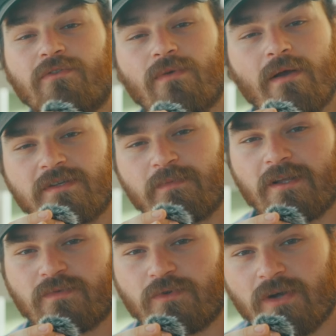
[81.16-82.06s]
threat
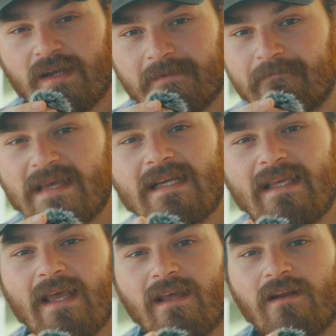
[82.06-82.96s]
response we're trying to
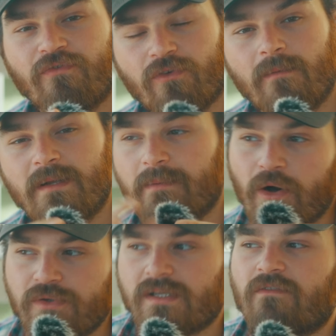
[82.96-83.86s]
mitigate from an
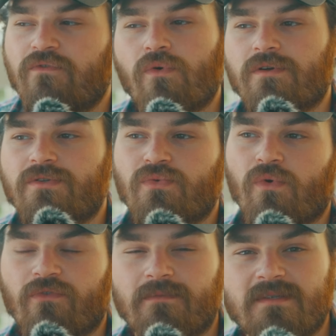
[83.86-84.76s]
opposing force or
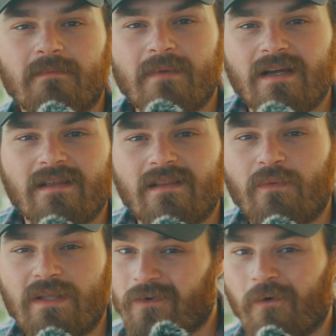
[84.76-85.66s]
from somebody that
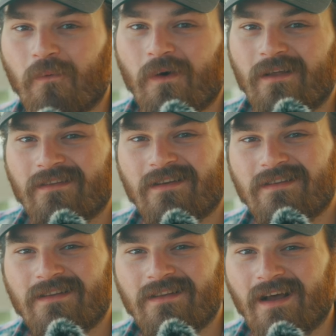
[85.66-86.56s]
we don't want
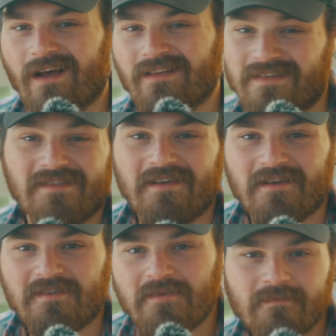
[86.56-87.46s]
to see us.